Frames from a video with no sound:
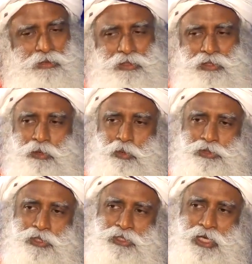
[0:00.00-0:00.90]
See, there
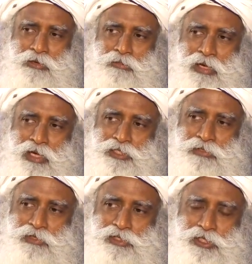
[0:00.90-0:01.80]
was a time as
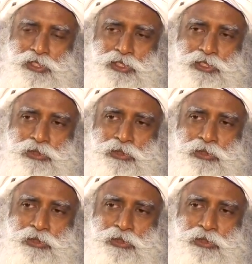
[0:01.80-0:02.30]
civilizations